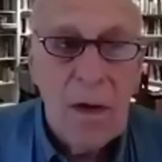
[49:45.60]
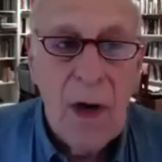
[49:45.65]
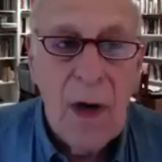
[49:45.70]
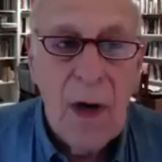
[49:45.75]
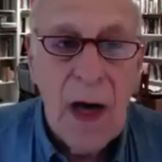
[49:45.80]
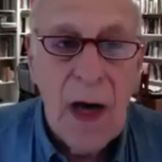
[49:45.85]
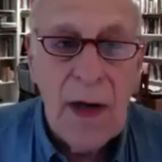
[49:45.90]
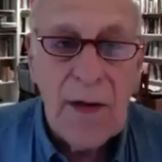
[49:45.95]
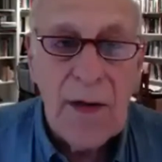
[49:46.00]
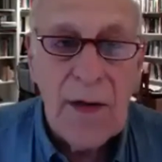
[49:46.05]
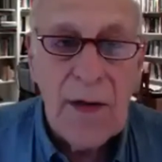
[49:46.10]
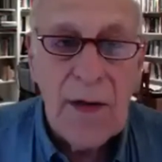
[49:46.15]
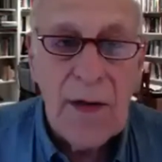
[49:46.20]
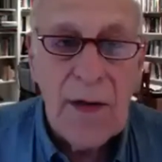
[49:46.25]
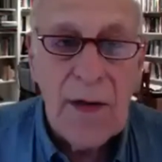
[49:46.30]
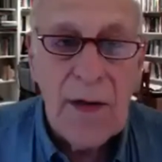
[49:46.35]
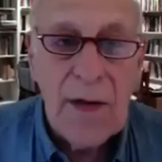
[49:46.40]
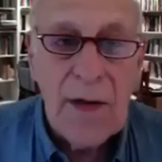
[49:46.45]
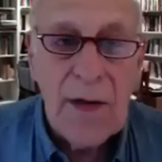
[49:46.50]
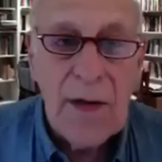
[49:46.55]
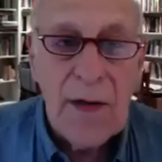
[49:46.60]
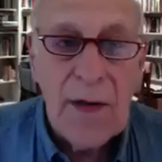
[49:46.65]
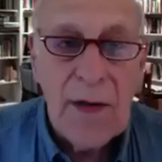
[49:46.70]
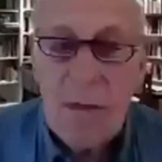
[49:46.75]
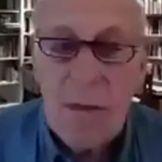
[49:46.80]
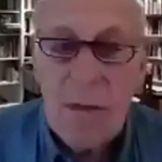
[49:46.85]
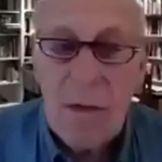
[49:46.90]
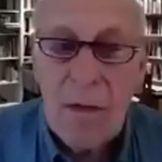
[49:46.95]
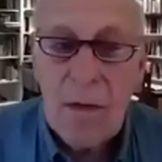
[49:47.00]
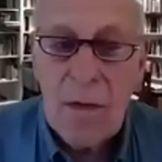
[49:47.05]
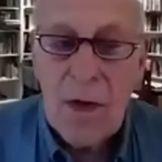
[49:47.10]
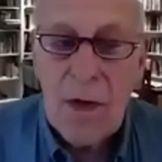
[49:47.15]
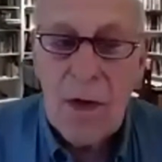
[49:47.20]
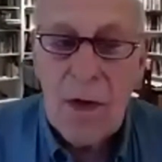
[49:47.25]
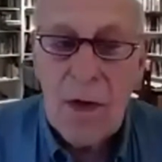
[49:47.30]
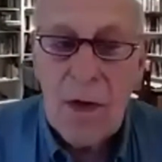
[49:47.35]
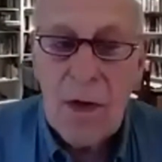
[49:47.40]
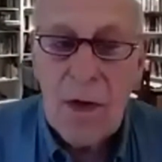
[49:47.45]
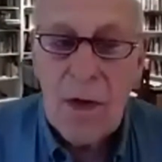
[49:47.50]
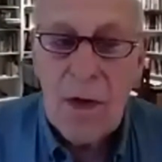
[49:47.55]
I think,
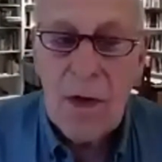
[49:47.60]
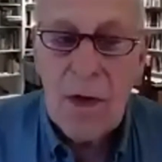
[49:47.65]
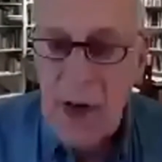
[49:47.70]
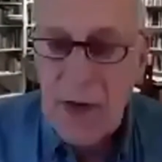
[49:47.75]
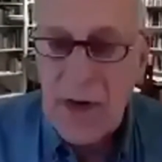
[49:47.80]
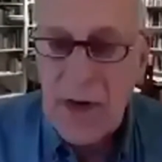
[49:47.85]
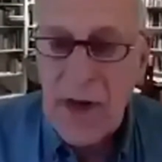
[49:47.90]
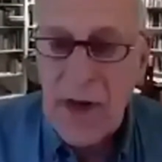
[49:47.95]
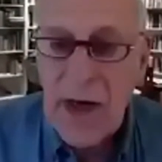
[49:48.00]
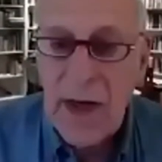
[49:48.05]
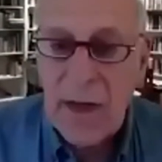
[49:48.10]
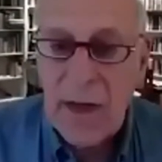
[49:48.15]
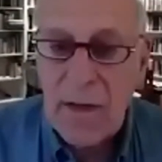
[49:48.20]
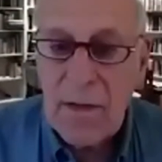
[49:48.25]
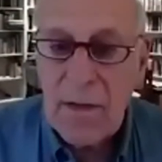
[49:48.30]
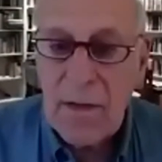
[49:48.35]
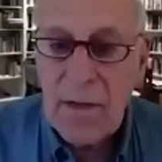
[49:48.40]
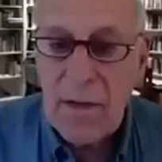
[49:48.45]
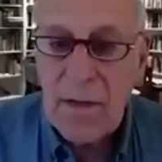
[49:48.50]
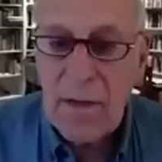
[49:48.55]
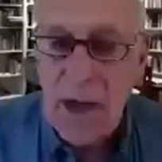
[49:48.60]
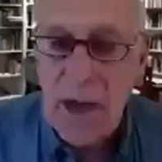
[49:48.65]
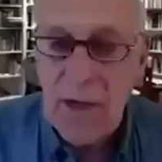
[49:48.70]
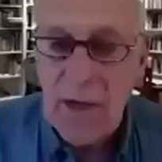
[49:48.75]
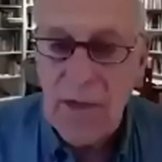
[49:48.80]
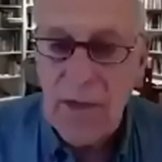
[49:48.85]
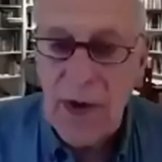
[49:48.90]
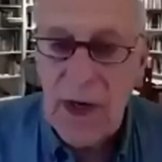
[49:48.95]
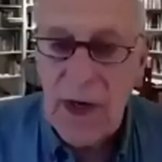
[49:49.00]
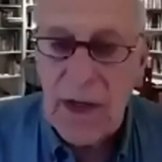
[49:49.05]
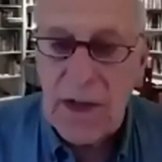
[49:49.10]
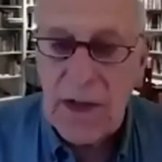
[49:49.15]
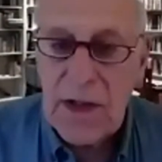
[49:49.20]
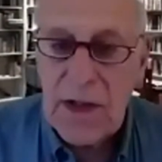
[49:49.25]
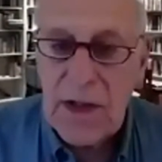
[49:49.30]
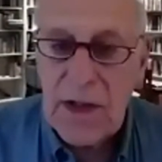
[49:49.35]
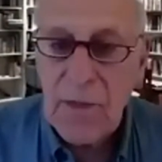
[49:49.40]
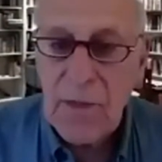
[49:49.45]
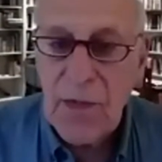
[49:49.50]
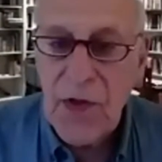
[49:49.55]
concerned about that, giving
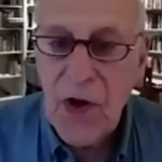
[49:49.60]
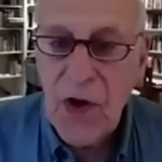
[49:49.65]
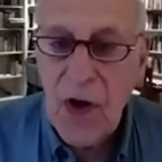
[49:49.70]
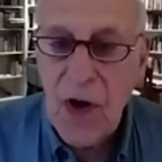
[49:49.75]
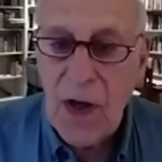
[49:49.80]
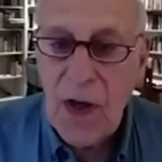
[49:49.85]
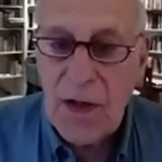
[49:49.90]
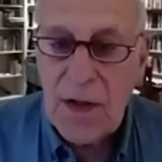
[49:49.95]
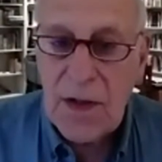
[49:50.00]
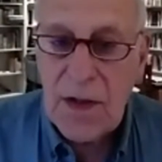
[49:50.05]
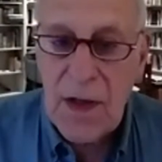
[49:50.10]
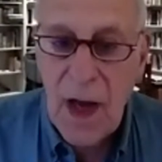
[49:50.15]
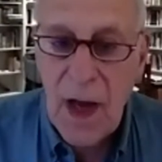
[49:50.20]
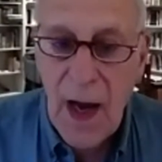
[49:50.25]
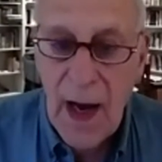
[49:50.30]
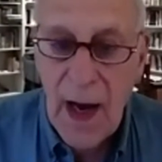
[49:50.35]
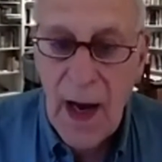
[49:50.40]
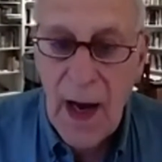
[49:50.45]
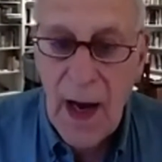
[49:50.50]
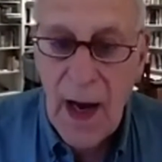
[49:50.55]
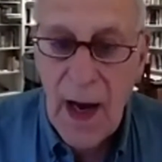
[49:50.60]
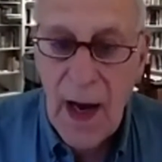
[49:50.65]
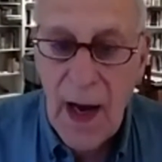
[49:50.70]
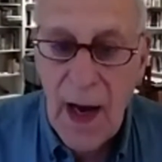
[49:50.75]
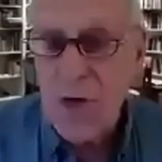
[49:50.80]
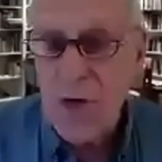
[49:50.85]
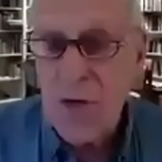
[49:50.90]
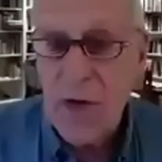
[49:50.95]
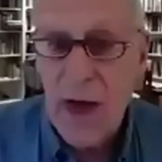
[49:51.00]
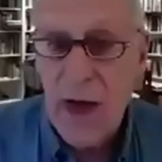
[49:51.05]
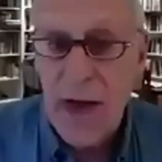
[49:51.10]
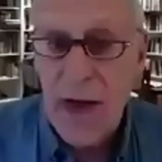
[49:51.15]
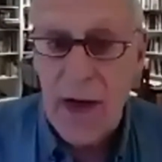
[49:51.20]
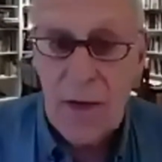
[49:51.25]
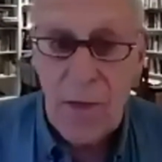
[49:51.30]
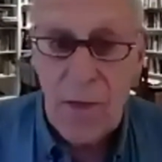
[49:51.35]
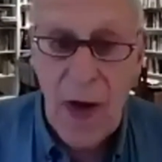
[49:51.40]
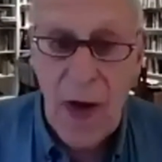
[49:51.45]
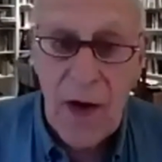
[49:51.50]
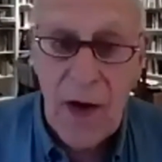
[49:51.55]
us some thoughts. I have tried to do that
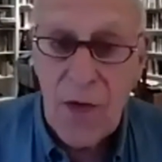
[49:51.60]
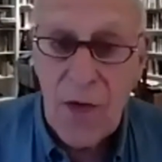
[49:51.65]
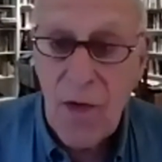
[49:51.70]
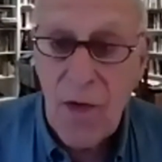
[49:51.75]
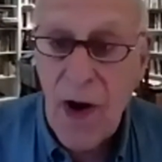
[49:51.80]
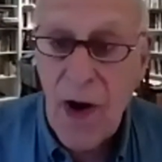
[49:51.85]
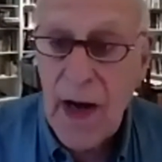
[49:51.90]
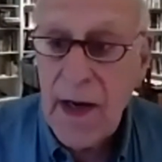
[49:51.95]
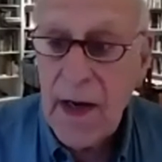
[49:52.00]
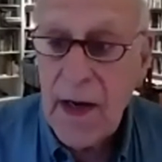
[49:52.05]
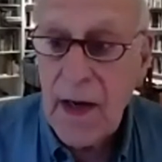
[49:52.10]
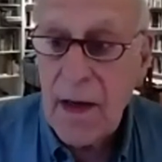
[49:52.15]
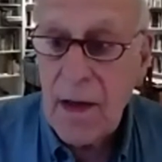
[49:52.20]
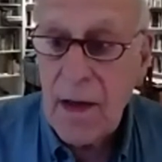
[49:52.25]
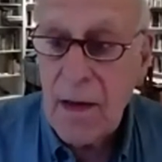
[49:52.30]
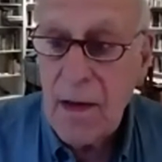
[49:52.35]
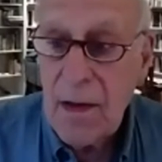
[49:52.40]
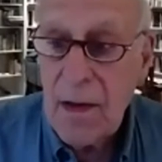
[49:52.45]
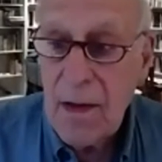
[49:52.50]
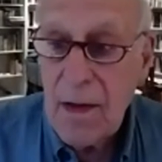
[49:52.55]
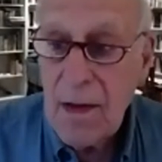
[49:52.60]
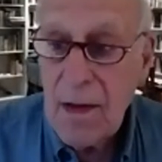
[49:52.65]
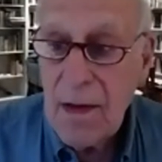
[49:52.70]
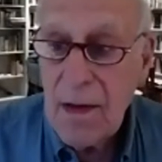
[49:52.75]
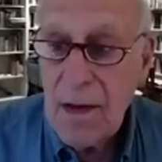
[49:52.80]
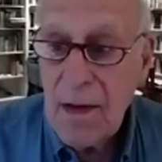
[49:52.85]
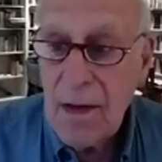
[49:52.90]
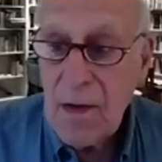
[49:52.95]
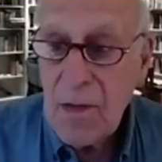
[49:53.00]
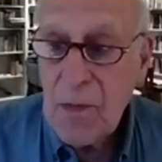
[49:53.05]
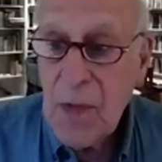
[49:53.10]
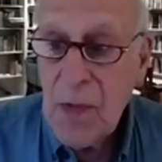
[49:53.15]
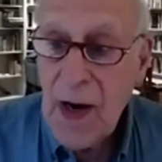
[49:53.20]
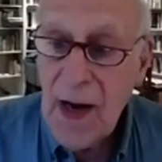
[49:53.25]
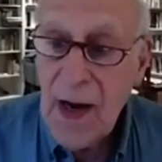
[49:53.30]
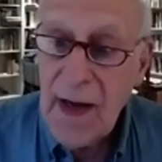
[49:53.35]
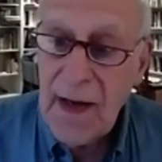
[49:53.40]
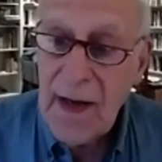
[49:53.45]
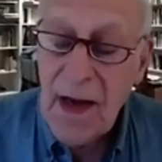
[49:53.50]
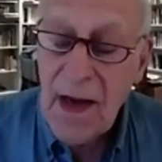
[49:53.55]
in my own writing,
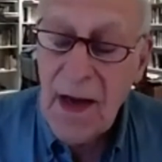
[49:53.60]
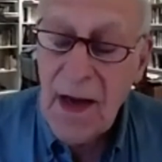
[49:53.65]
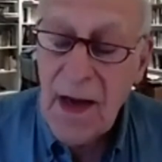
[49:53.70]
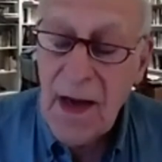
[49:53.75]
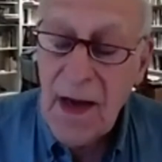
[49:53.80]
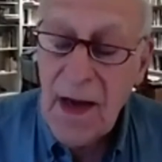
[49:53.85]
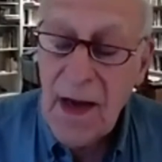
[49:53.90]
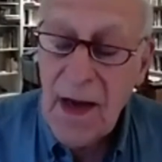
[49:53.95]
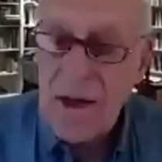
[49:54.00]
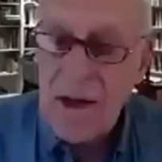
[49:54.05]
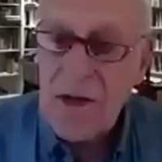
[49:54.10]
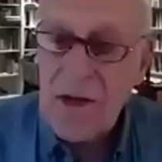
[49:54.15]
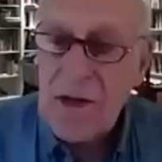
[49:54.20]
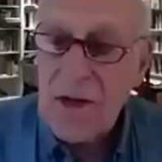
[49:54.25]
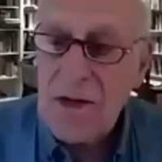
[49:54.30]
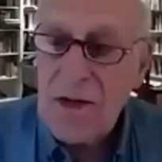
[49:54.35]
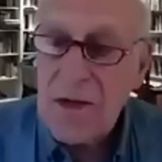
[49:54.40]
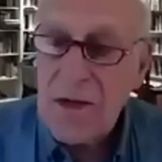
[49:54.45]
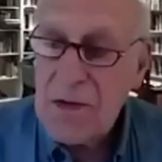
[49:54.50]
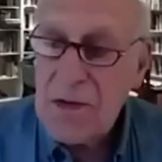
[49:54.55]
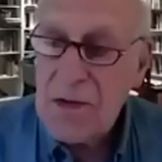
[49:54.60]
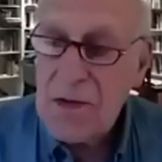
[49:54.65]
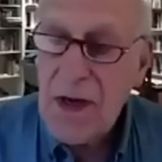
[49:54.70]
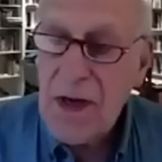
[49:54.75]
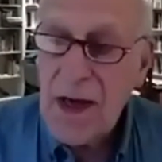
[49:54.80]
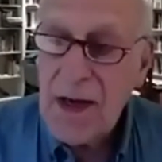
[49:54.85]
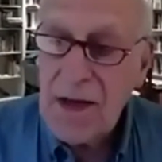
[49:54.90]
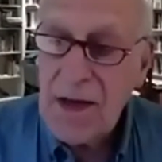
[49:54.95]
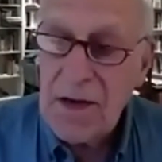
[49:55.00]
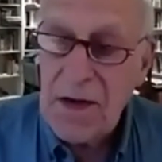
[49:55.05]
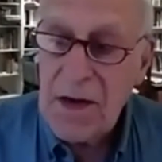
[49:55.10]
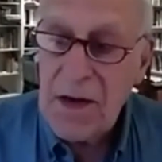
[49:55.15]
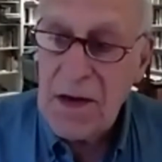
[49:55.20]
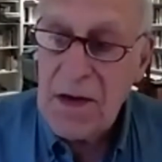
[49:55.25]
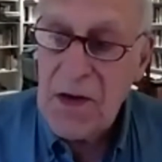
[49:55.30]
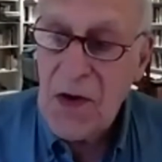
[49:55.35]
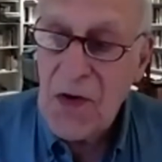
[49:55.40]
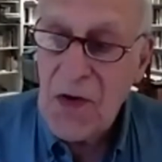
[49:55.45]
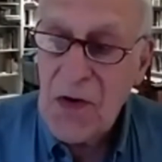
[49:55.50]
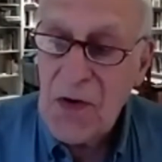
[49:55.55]
but I'd like to take
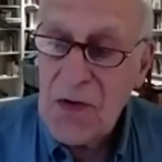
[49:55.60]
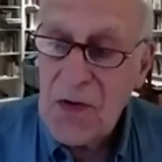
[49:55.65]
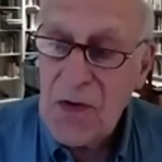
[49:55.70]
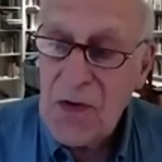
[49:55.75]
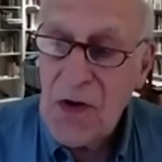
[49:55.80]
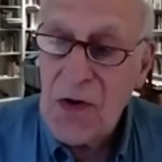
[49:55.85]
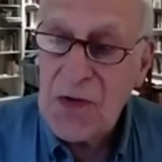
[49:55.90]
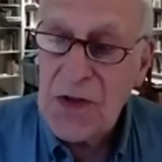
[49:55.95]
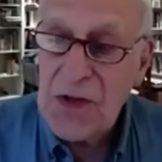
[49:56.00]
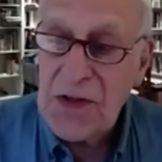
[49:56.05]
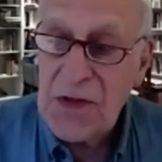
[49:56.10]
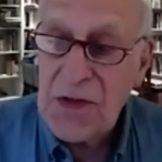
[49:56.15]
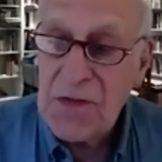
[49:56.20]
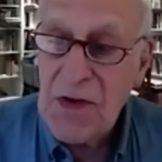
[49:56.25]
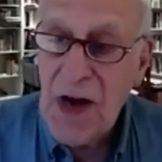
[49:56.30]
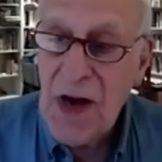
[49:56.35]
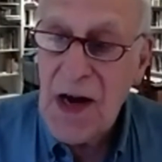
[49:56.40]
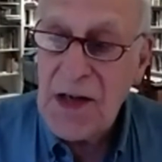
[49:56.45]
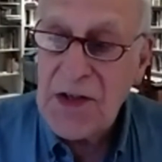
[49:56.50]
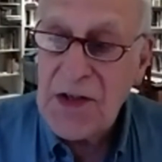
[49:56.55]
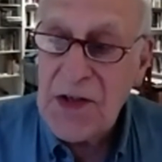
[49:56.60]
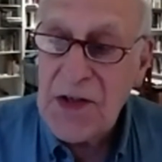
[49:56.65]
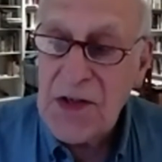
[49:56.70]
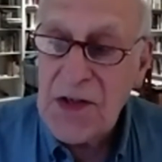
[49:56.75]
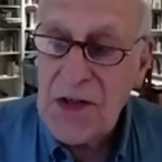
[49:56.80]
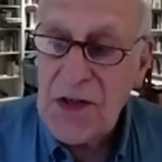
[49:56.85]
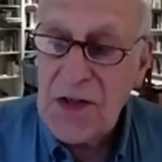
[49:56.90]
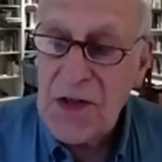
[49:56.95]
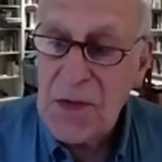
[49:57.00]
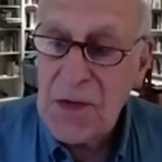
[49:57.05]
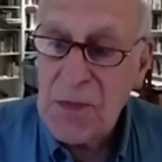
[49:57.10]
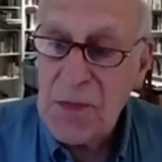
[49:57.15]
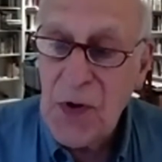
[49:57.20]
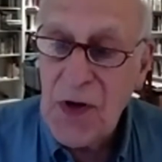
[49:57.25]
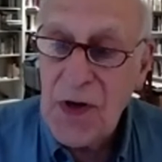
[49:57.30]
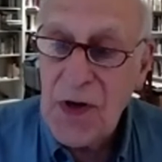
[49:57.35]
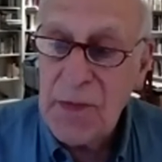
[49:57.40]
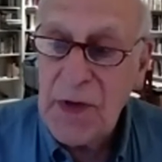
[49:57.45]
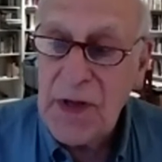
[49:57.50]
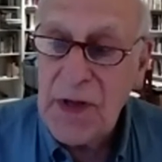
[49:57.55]
your notions of consciousness and
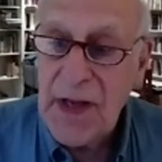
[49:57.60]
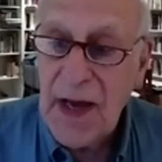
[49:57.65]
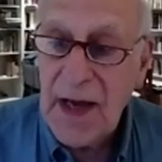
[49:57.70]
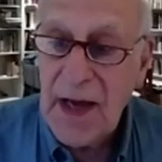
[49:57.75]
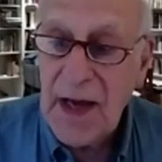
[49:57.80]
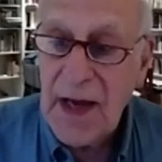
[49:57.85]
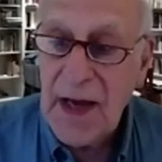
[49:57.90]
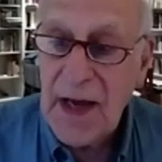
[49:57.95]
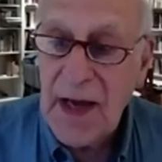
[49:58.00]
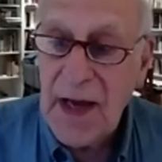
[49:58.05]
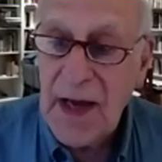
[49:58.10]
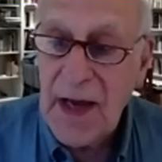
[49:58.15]
put them in that